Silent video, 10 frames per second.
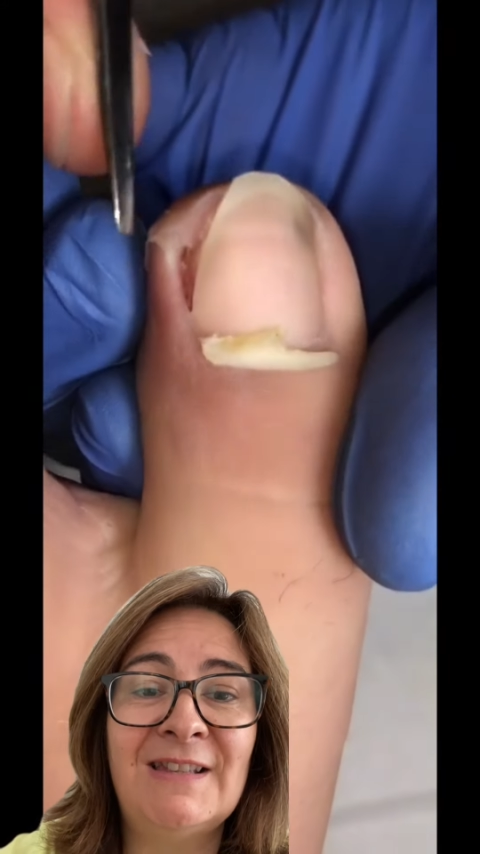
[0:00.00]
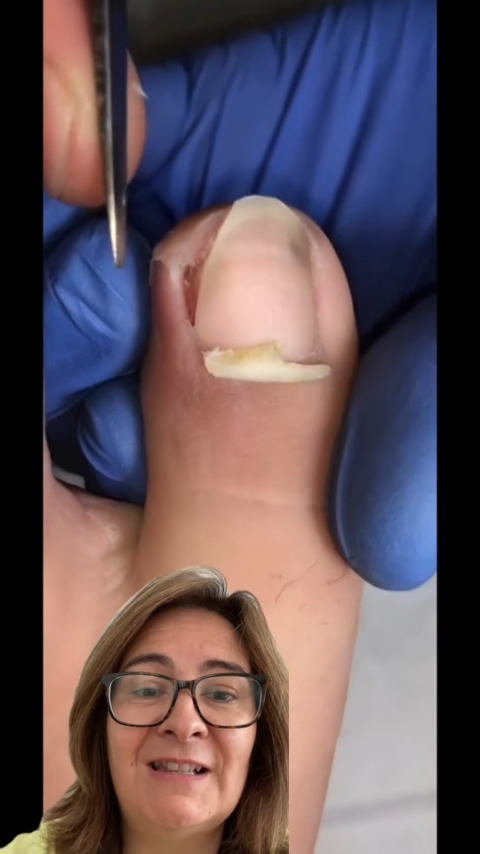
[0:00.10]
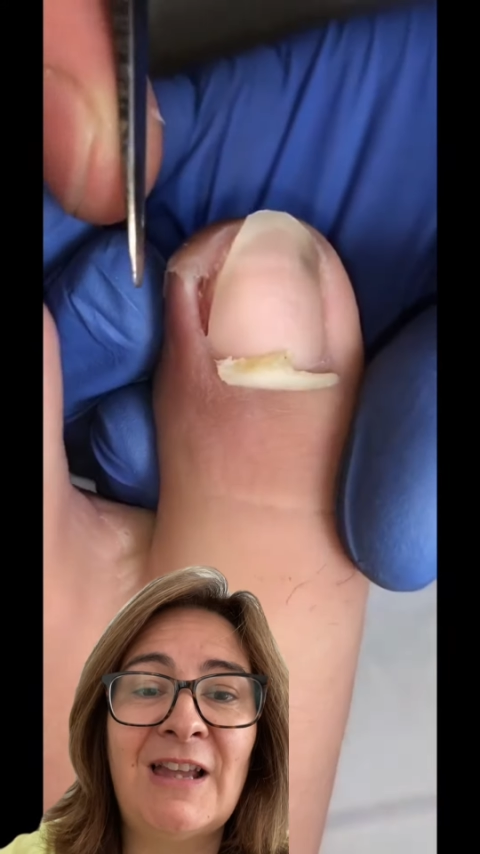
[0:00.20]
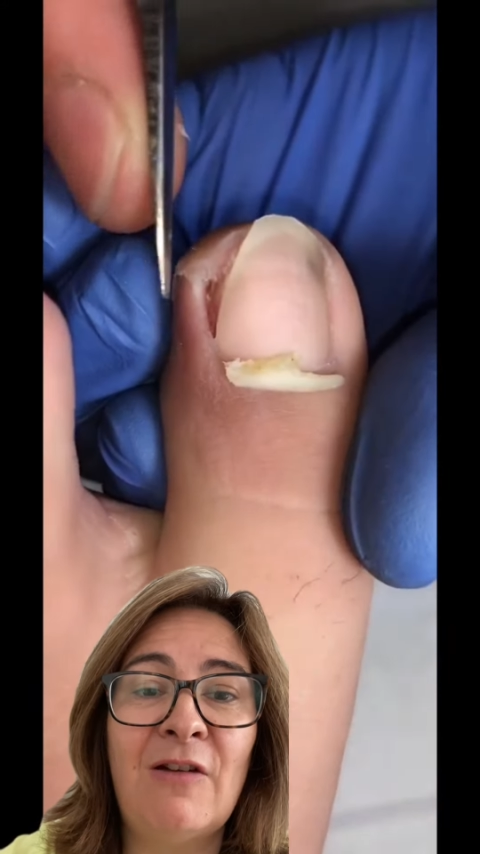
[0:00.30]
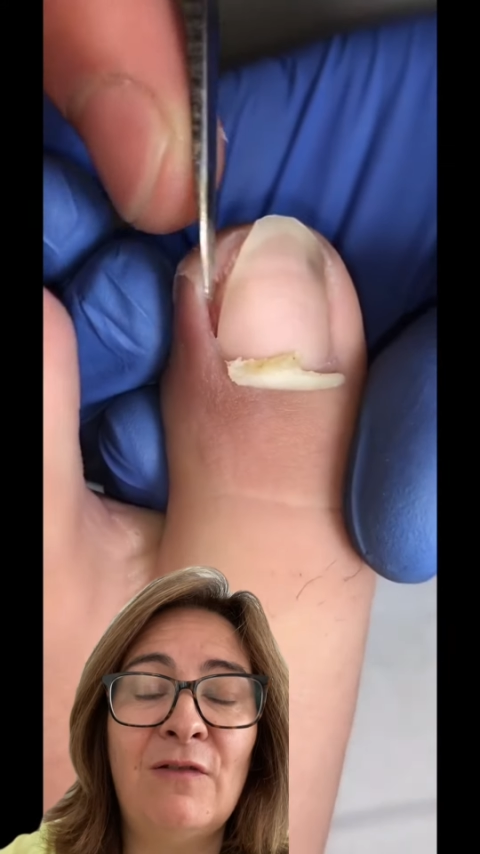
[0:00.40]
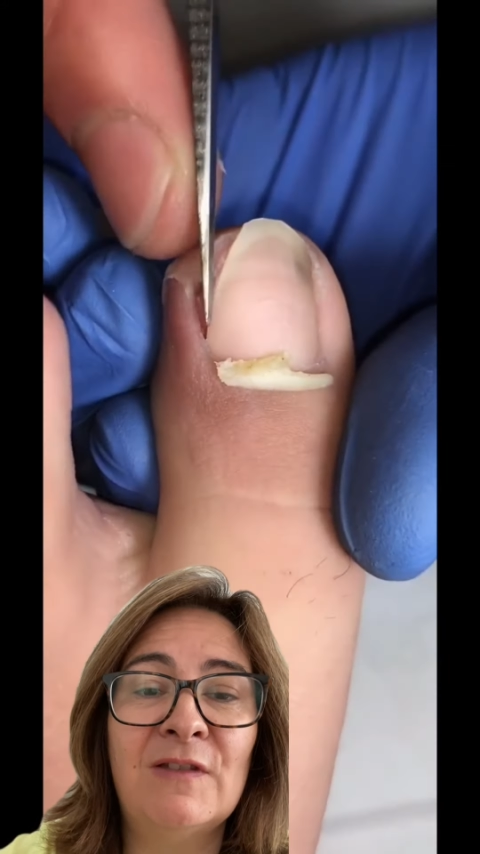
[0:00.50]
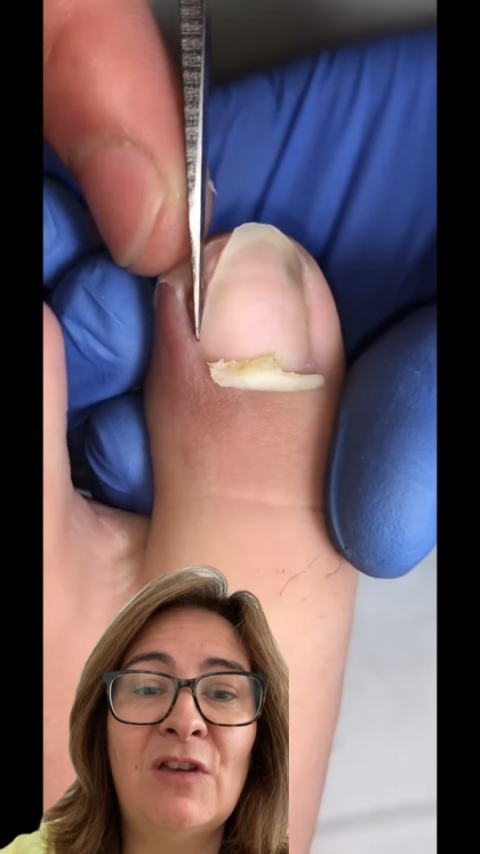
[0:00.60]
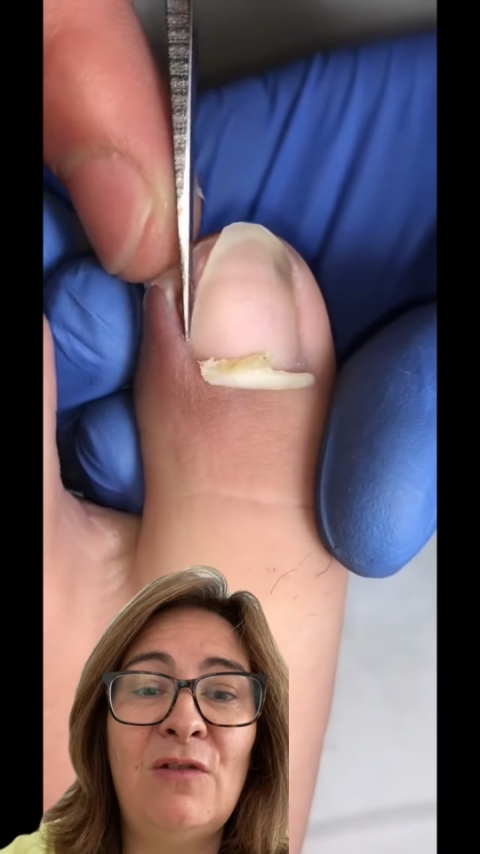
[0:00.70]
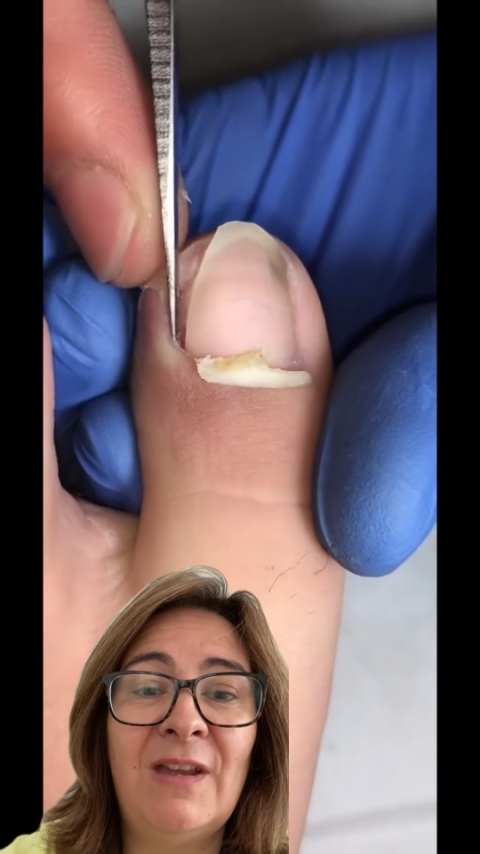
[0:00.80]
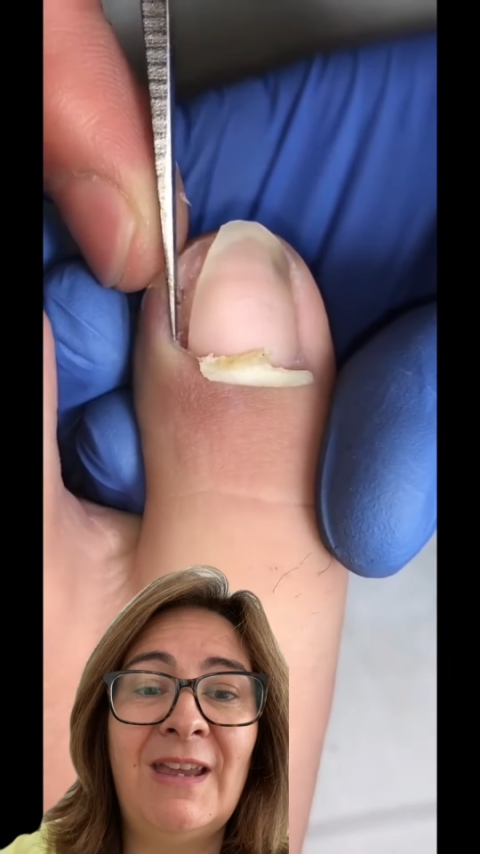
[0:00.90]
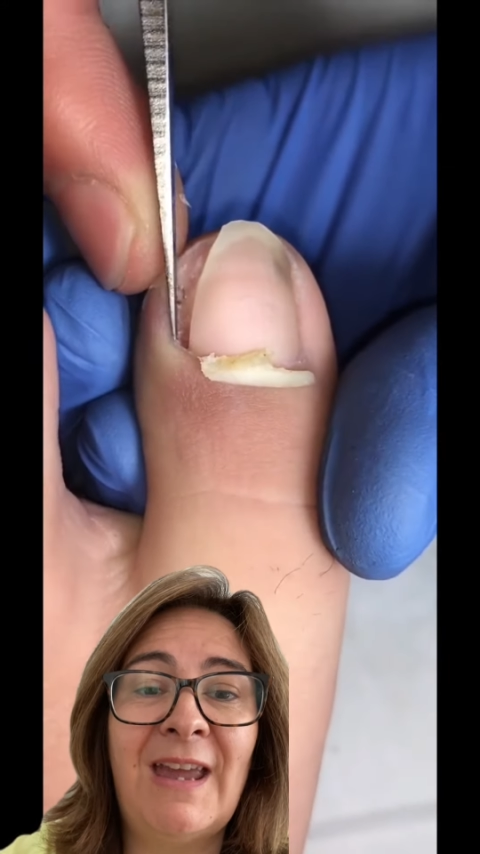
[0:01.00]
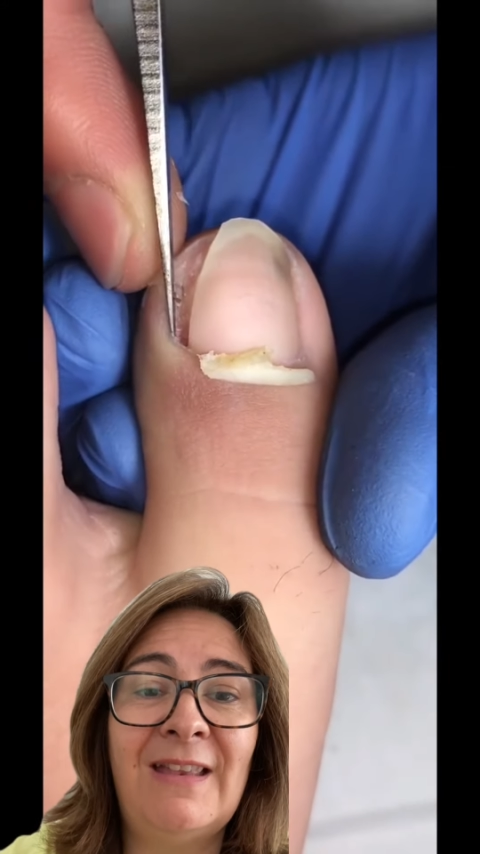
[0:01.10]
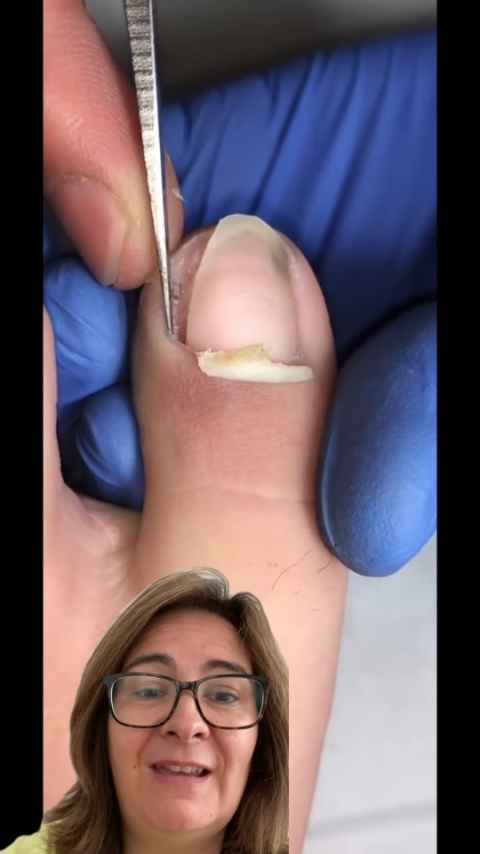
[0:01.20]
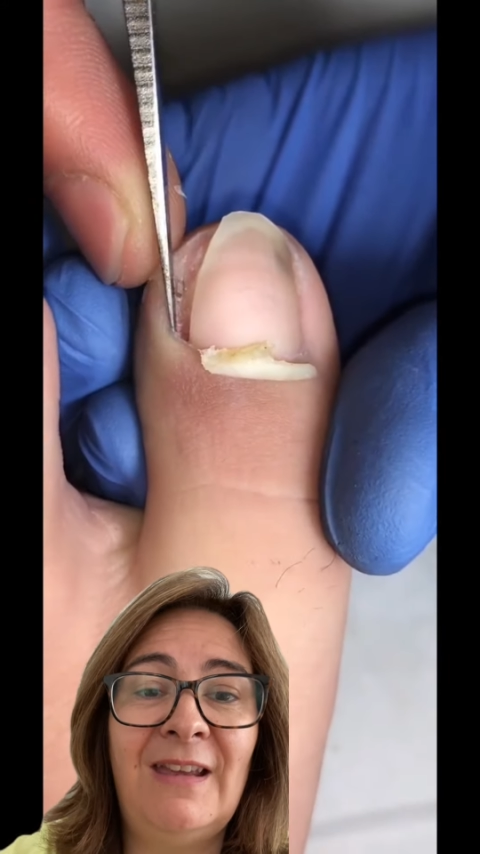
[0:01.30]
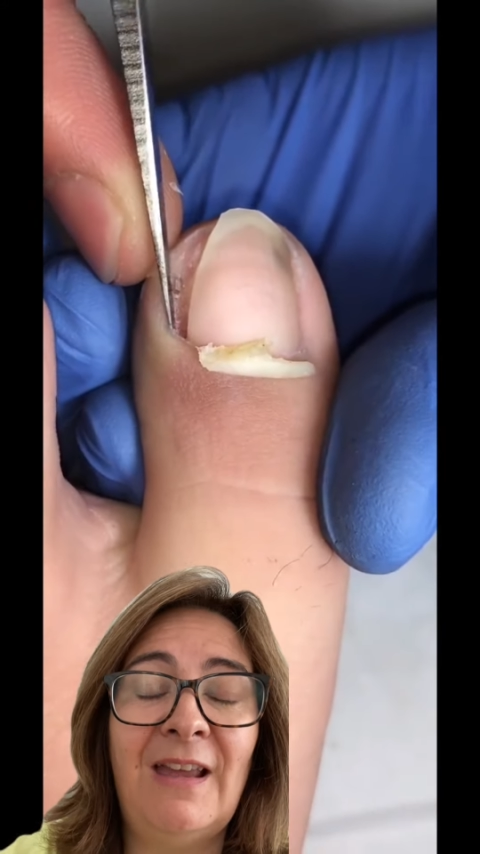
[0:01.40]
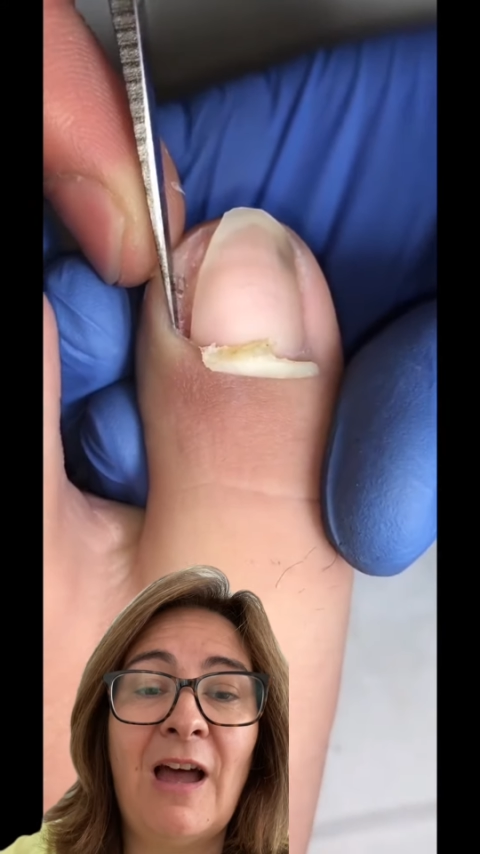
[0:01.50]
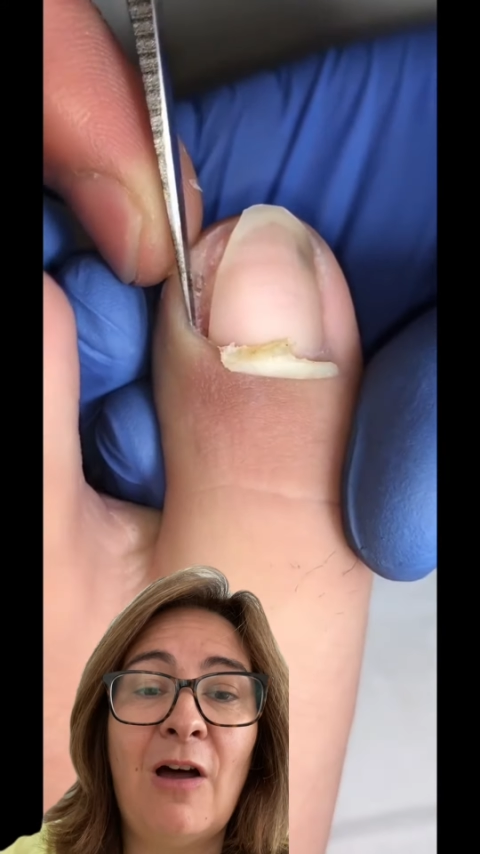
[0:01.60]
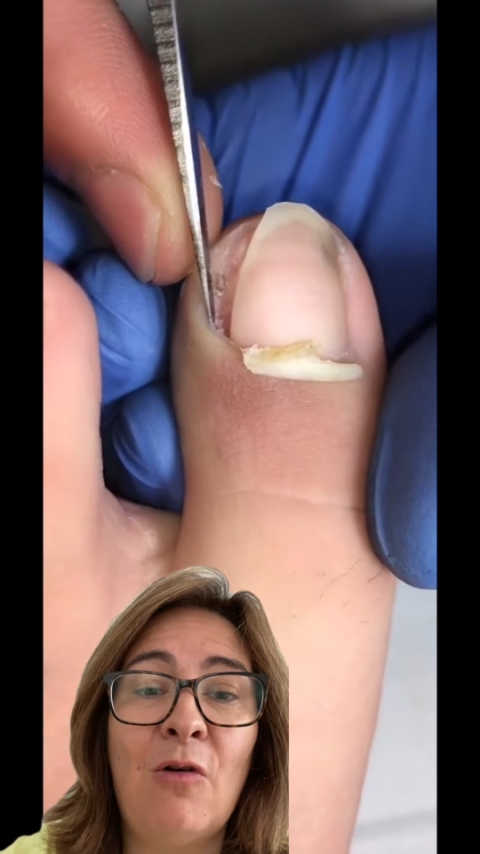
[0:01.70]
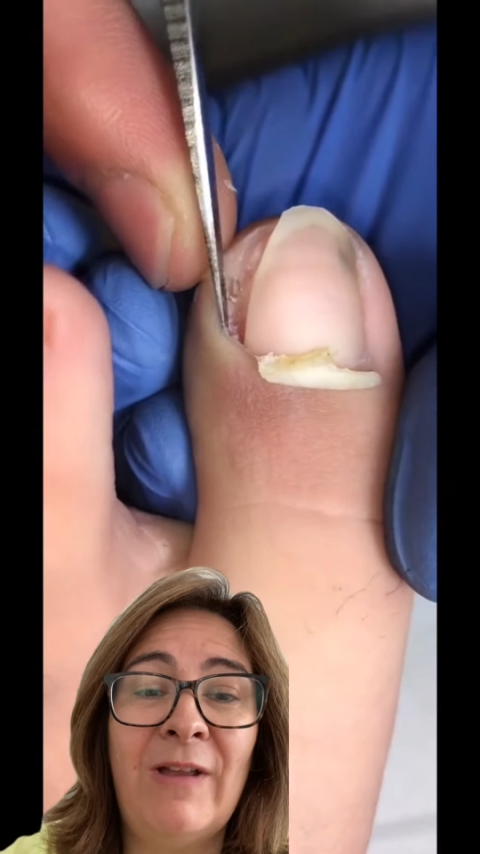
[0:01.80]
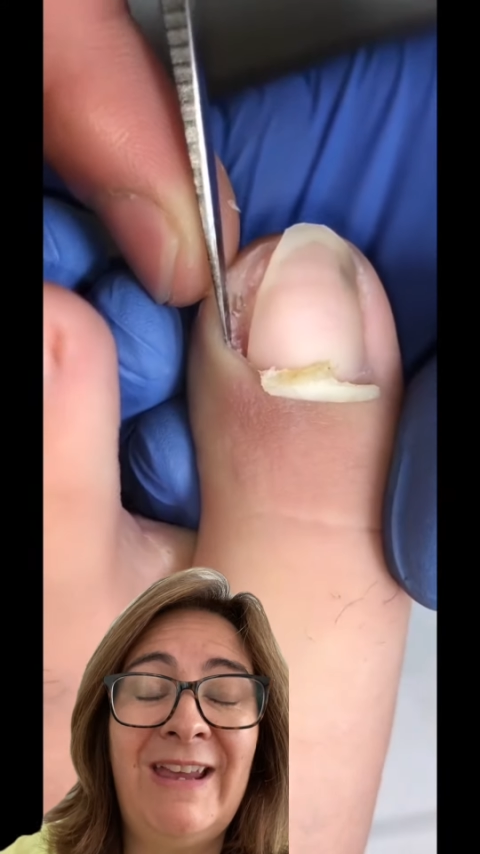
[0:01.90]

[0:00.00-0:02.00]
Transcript: and slow so you can get the uh,